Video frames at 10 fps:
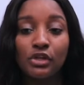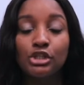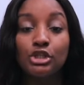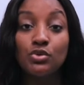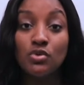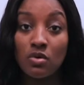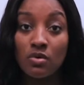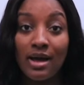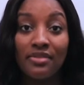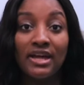to
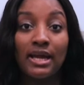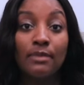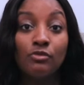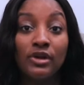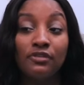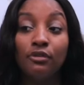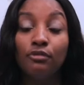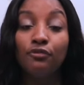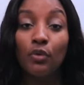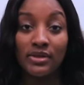know that I'm grateful
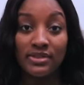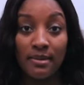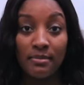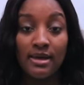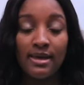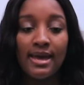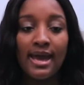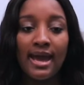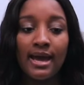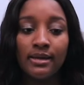for them,
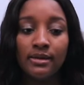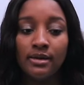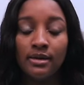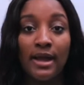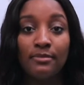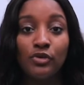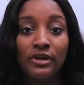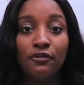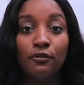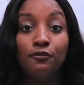and I'm
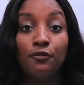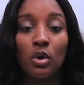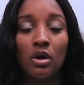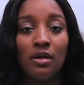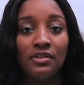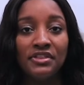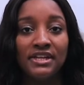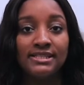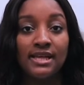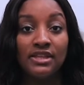grateful for all the
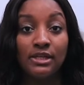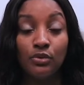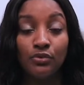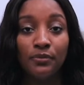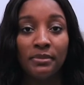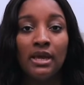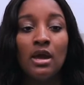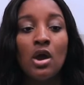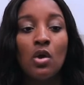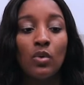things that they do for me,
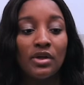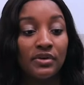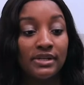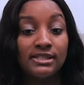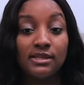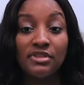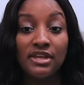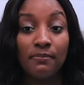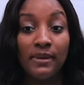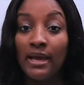whether it's
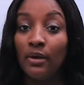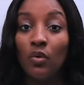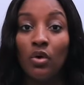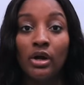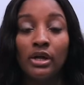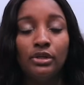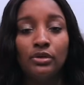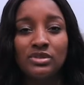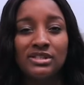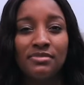something big or, you
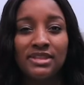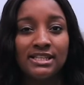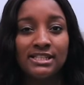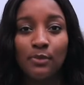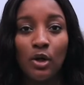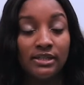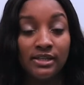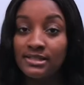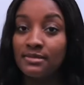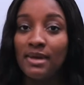know, something small. It
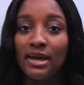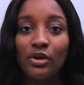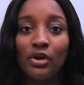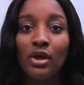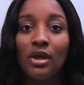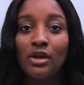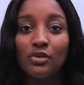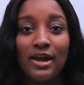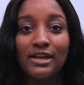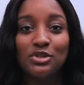doesn't matter.
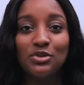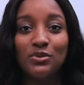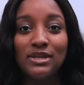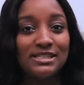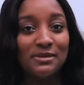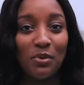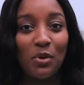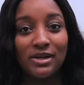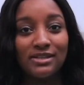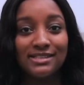Gratitude is
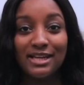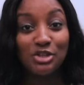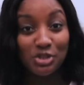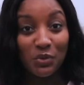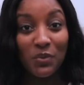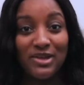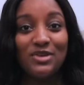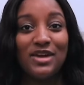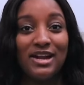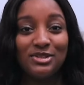important, and showing
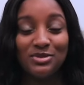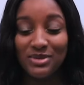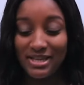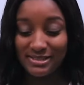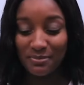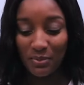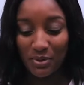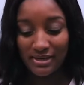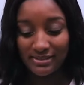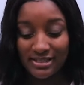your gratitude is
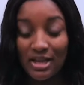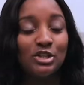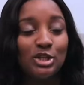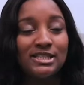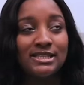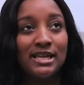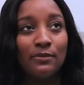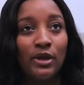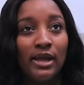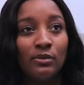important. Just the
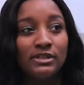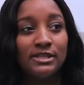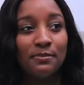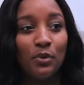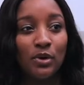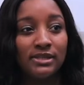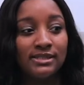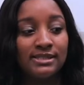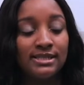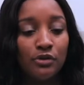same way how it's
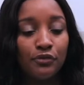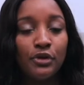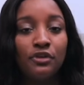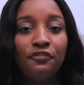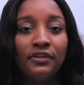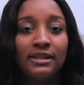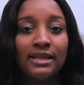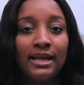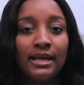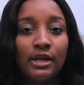important for you to feel
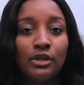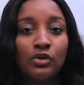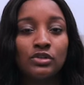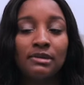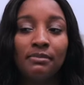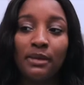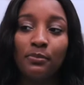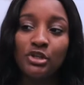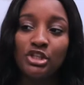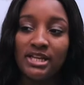like, you know, somebody
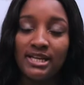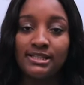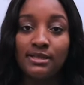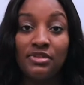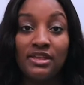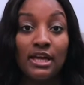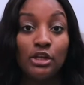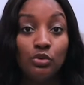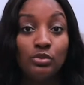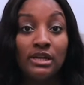appreciates something
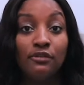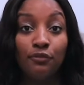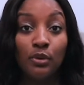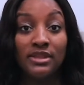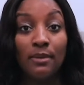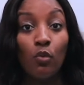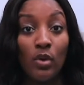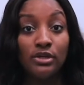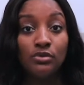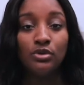that you did for them
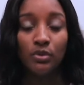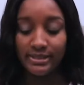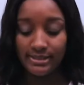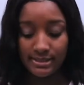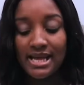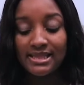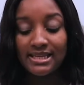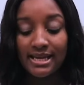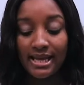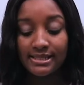when you do it.
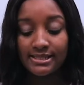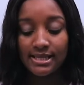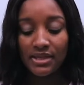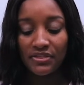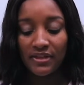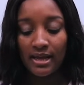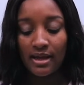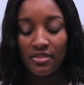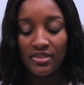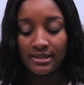The next thing
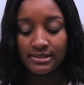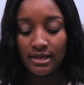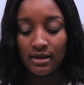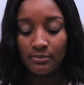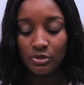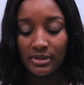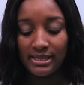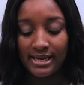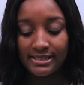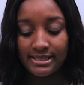that um,
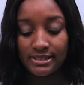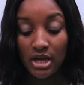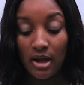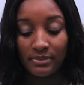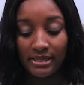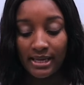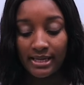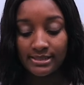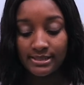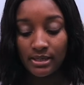twenty nineteen taught me
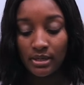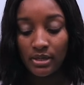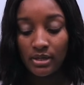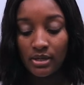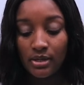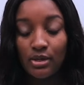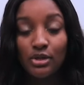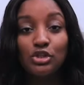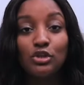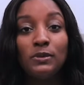is
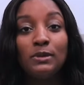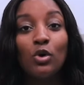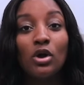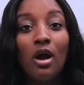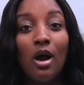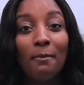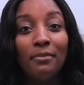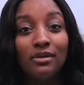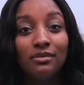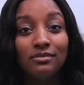to be more
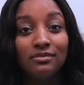humble.